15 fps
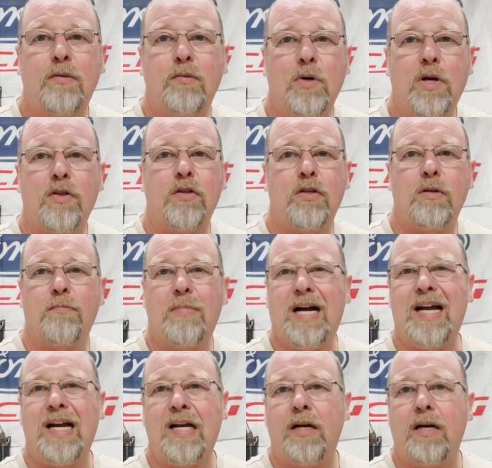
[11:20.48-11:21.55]
rather than
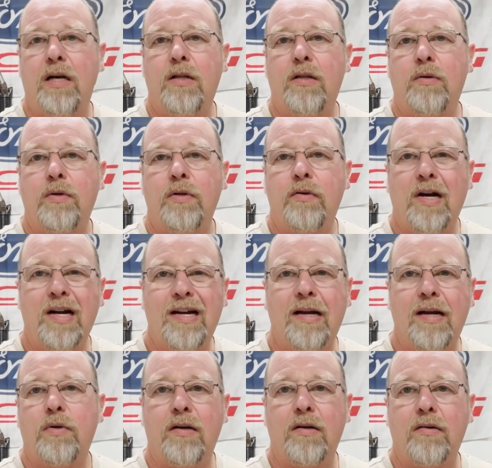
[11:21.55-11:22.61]
buying another one right
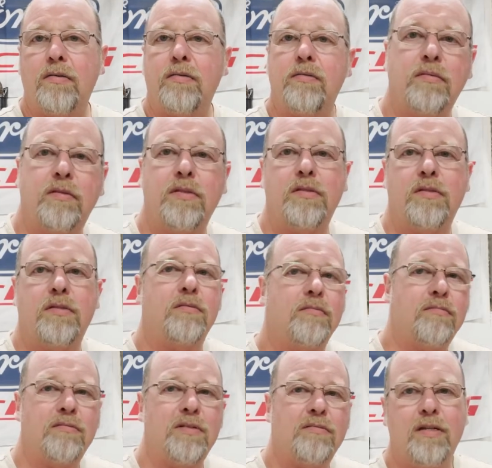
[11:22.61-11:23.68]
now, because
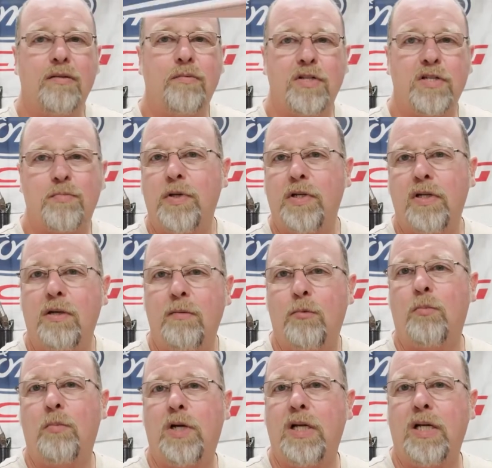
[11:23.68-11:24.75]
I didn't want to spend any more
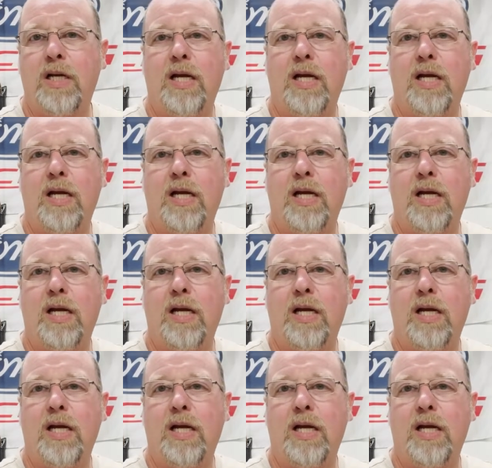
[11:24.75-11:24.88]
money and I